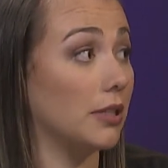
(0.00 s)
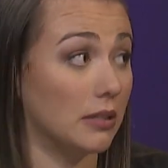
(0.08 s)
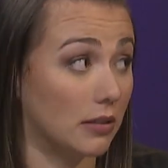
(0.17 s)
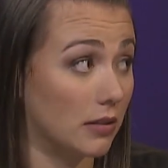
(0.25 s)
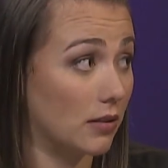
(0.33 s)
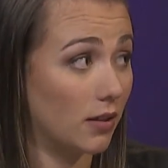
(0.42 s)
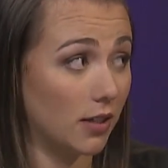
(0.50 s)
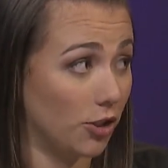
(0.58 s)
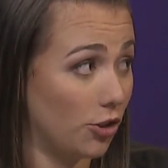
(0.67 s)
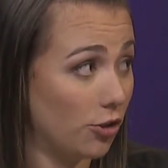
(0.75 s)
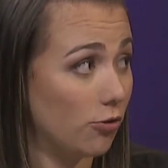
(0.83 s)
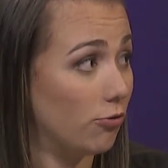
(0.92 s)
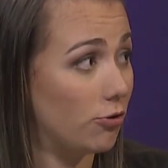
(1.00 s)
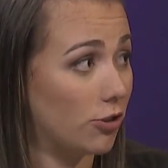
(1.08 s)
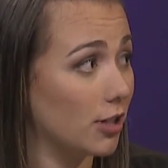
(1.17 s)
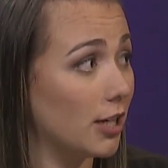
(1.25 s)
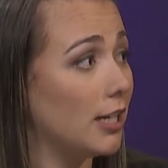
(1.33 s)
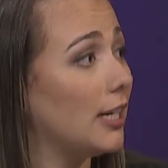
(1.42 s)
is a
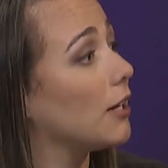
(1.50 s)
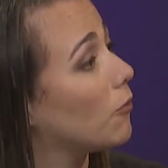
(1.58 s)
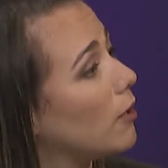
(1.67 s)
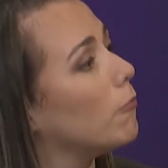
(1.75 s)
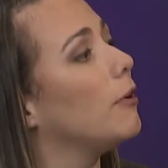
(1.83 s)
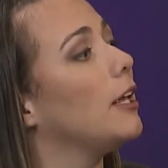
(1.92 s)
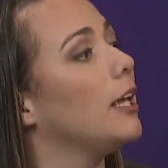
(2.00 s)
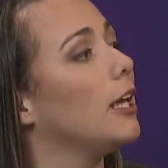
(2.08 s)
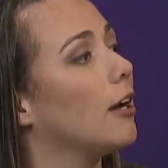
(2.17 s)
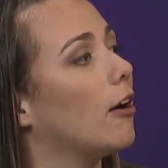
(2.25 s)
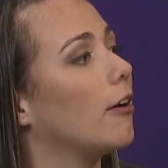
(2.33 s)
huge, like when we